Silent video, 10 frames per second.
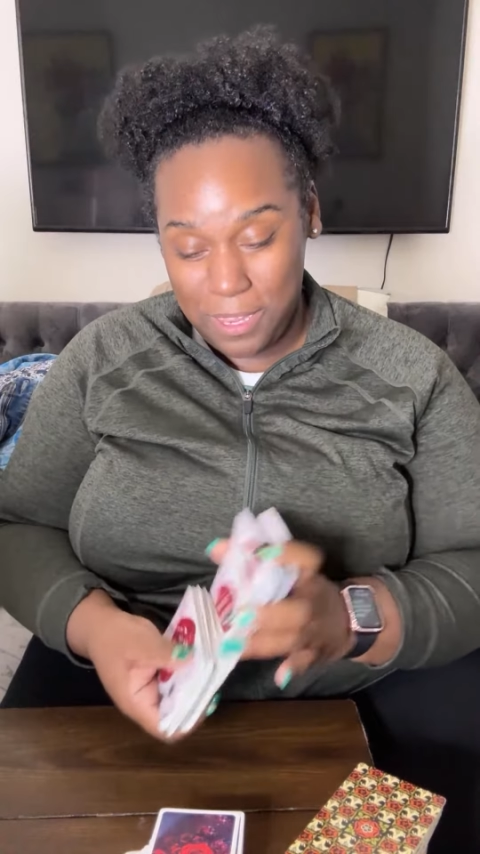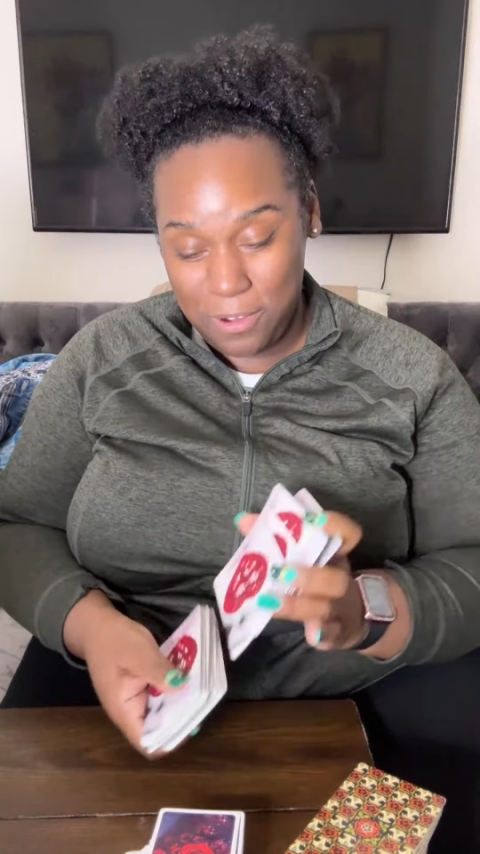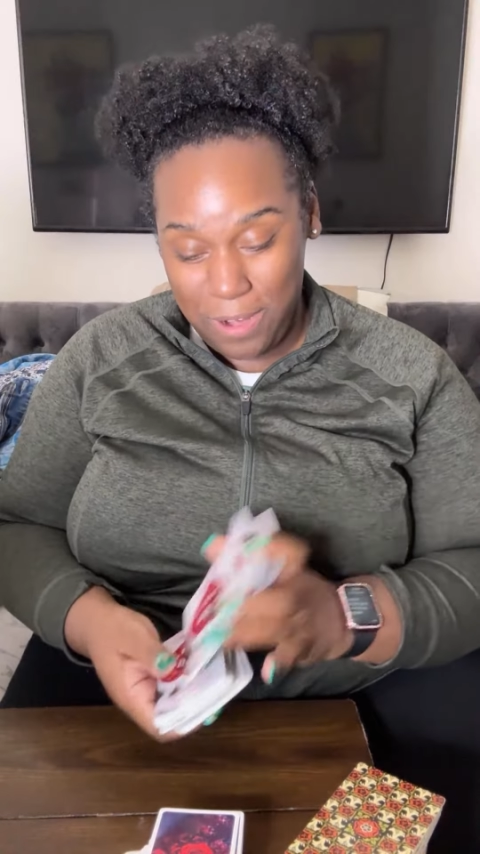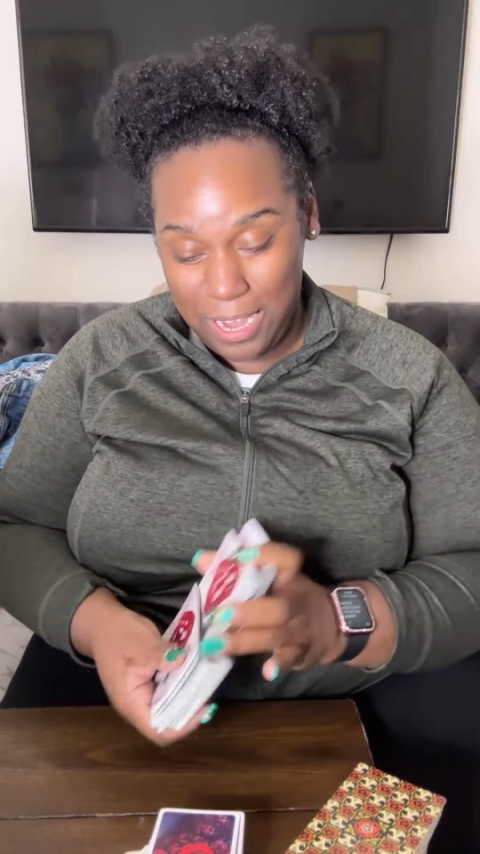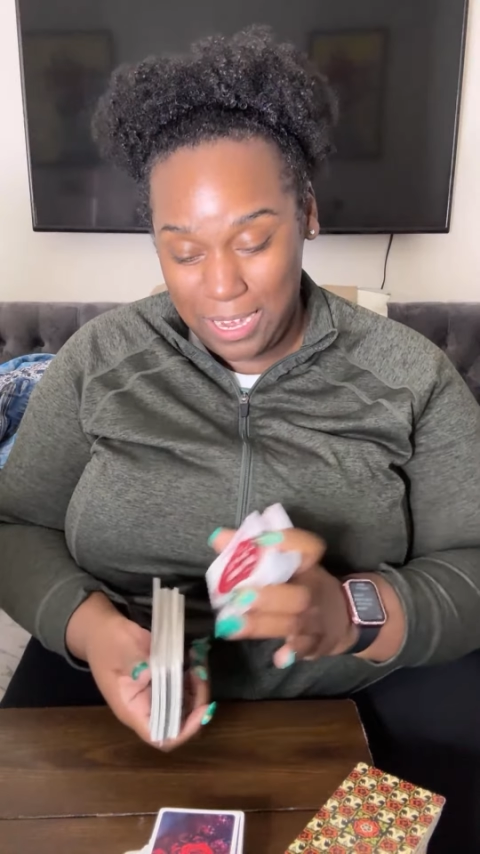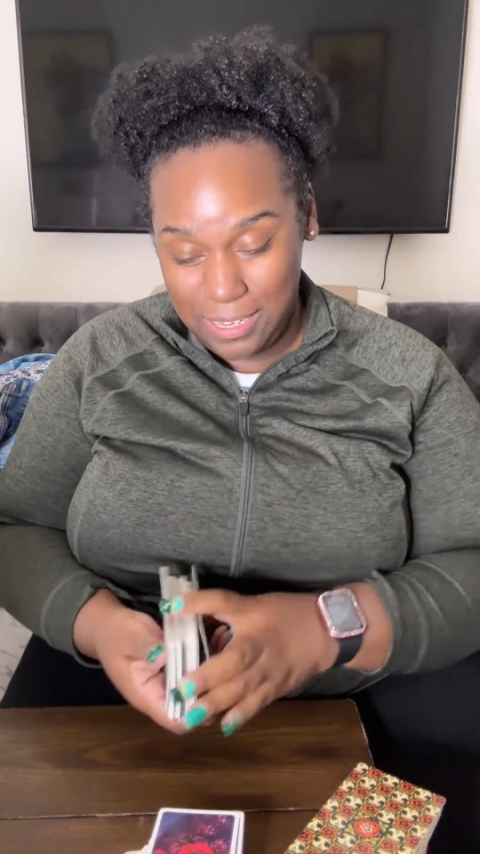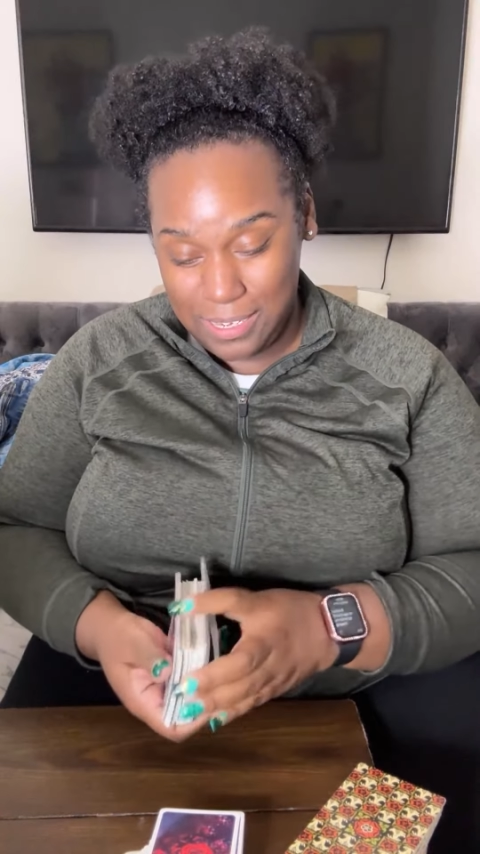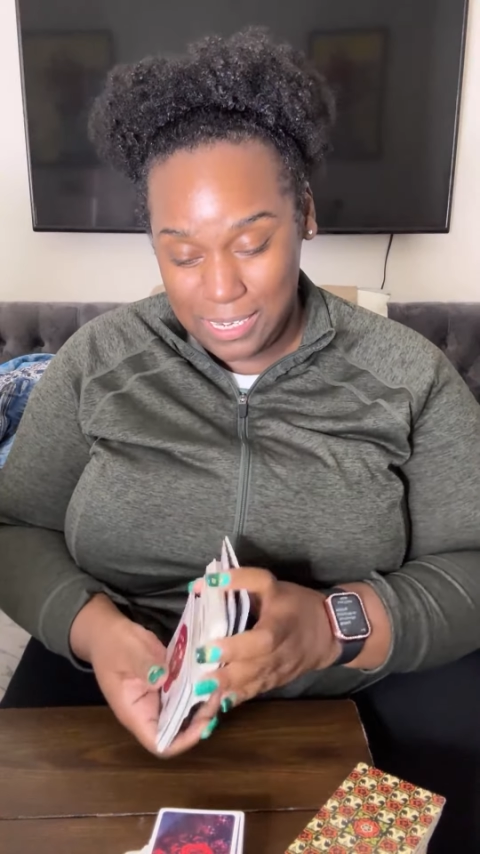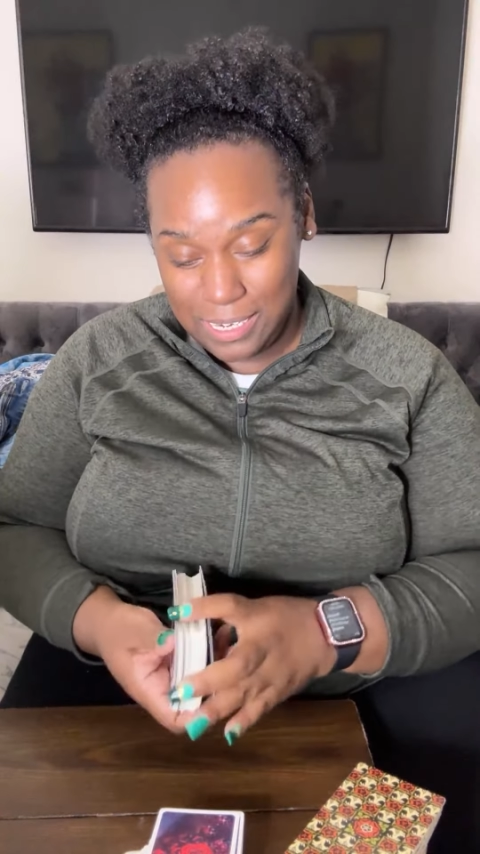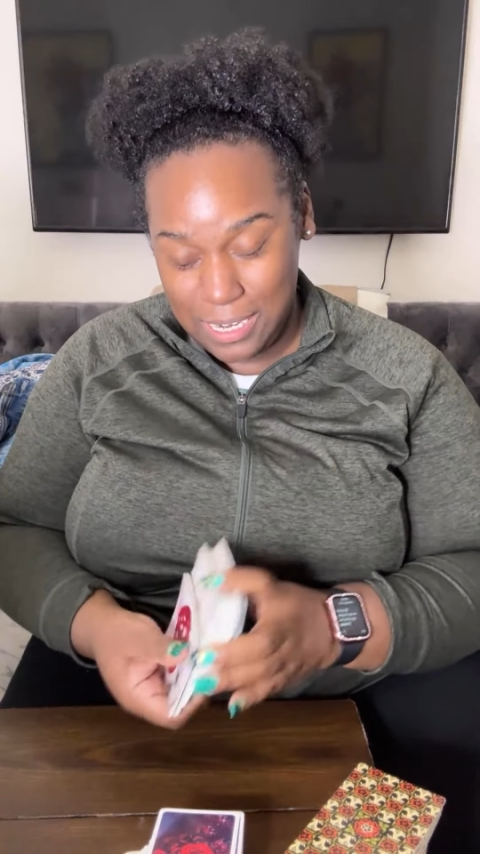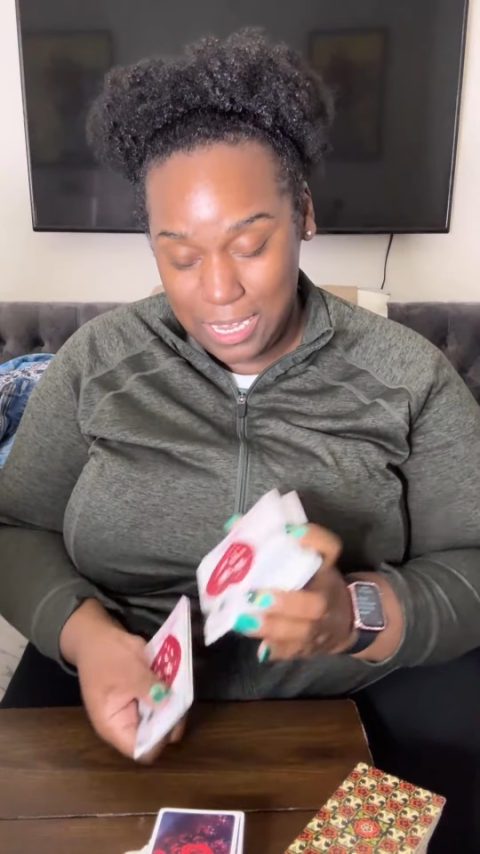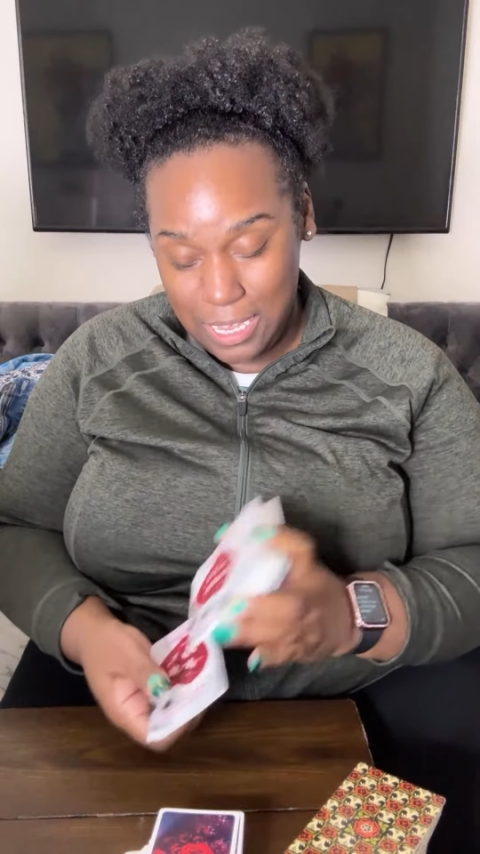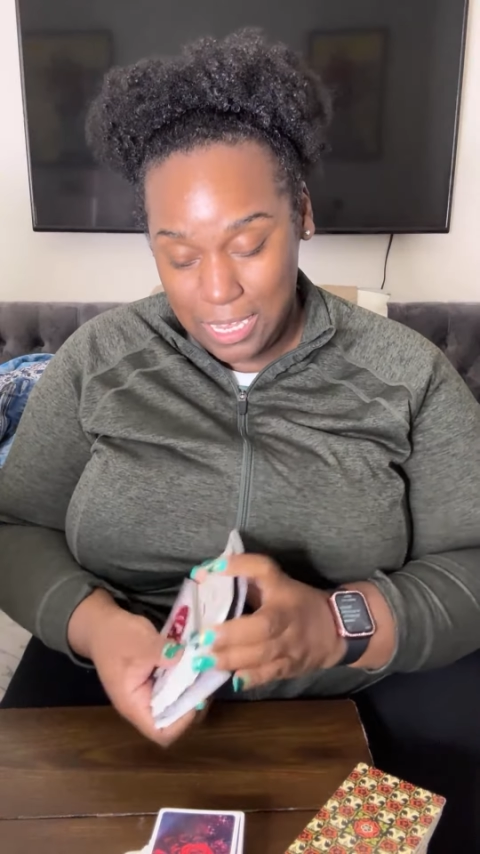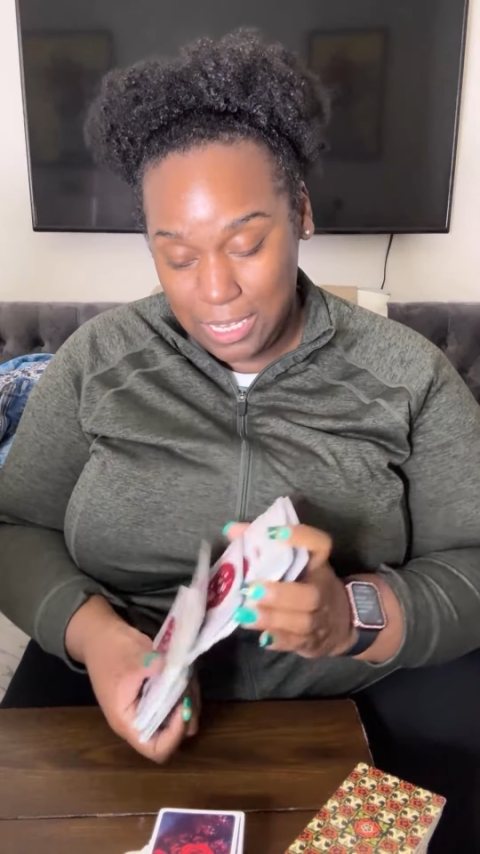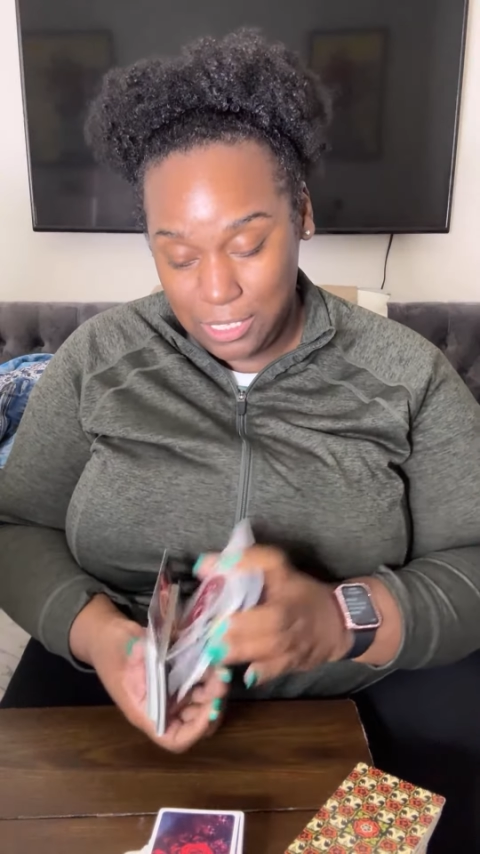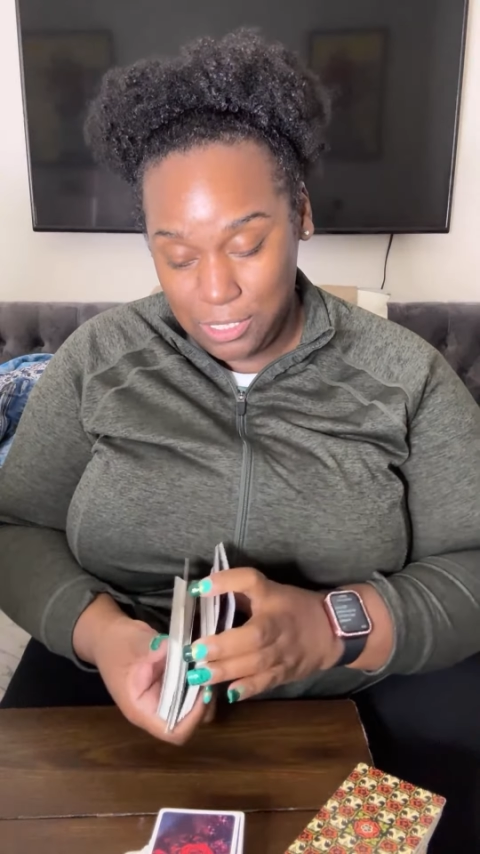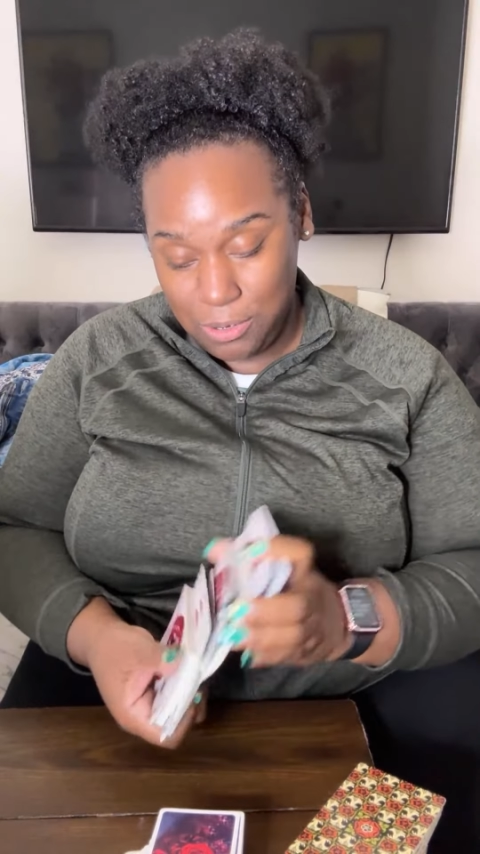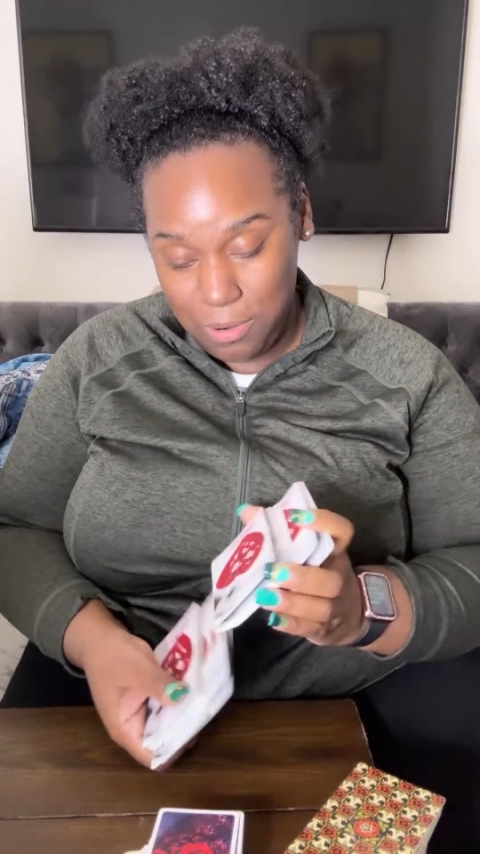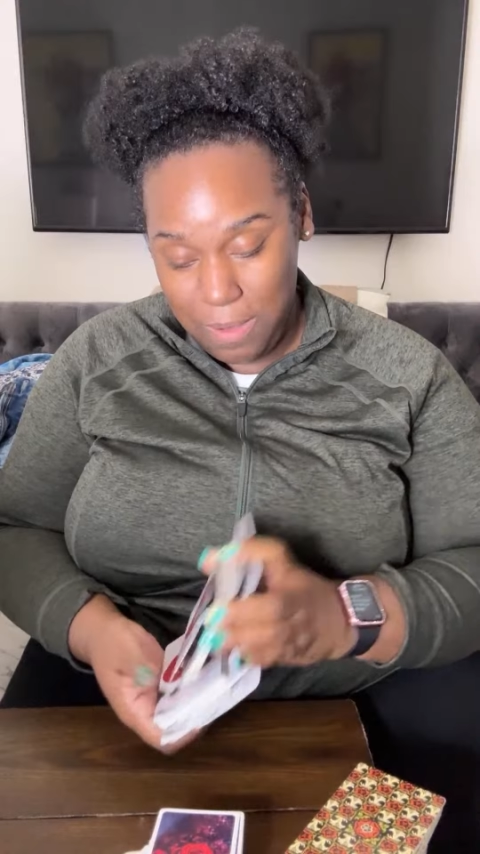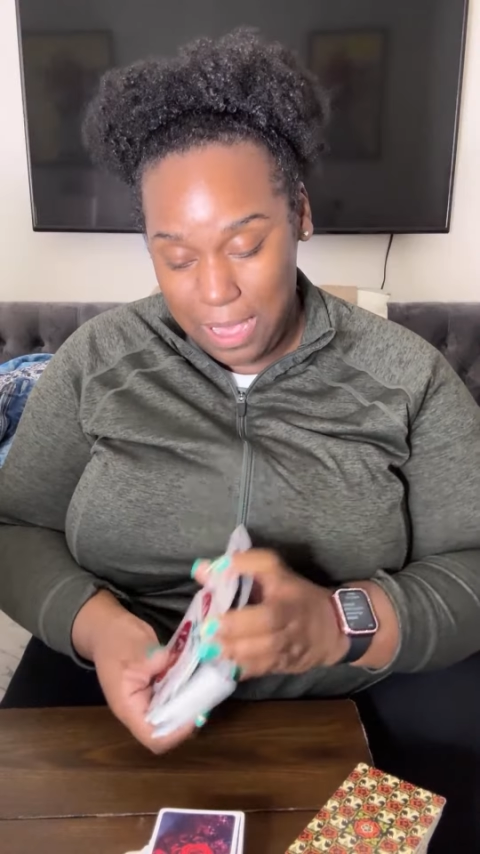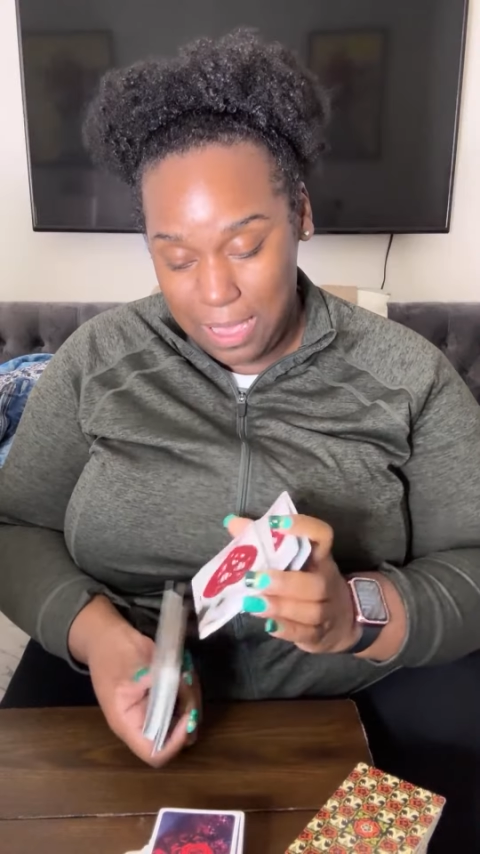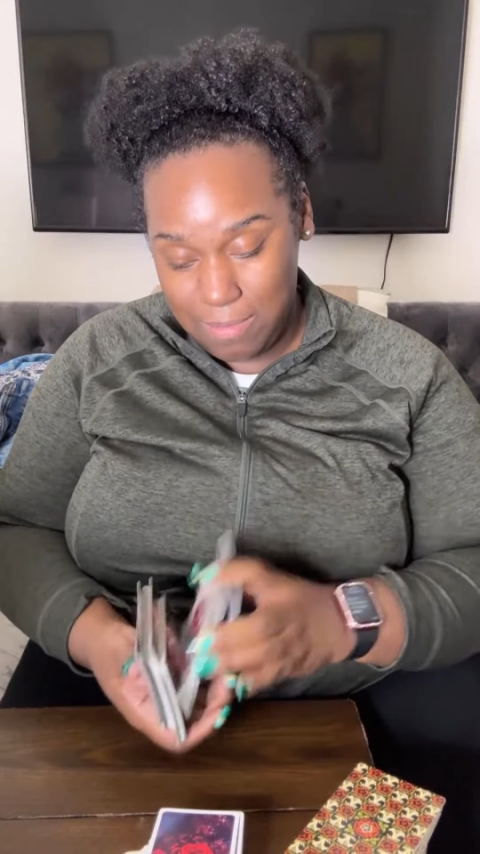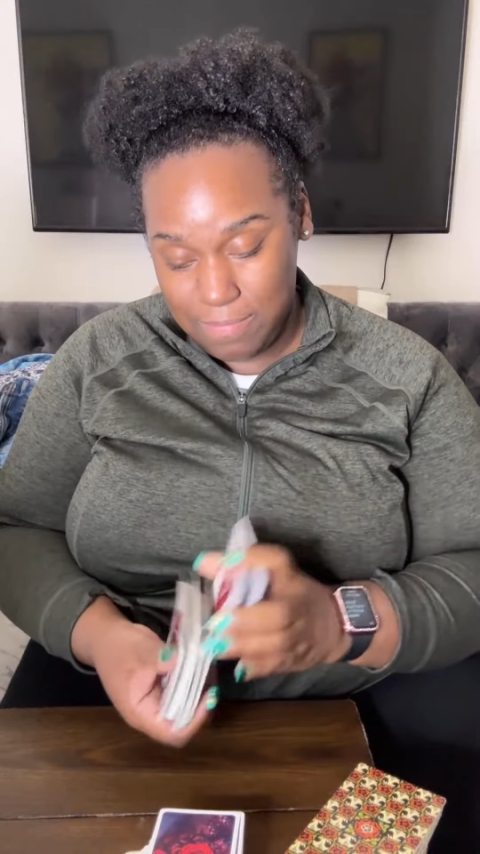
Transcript: great. And so do I.